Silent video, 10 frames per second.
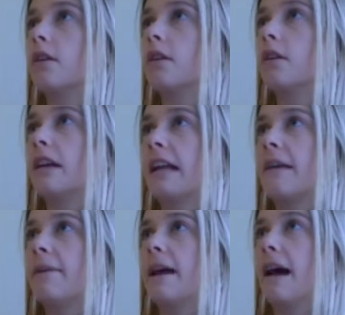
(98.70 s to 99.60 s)
They're
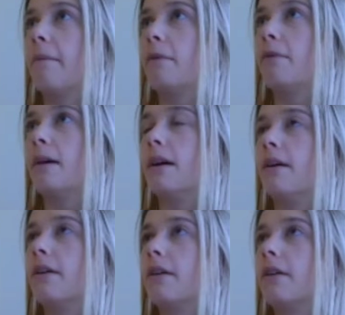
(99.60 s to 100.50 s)
claiming a handball here.
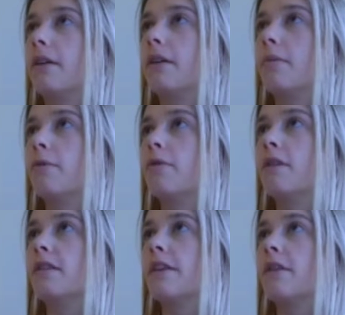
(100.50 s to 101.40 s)

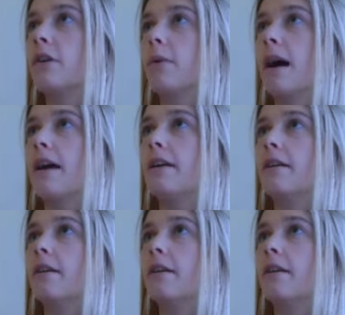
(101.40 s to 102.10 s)
Bruno's giving it away.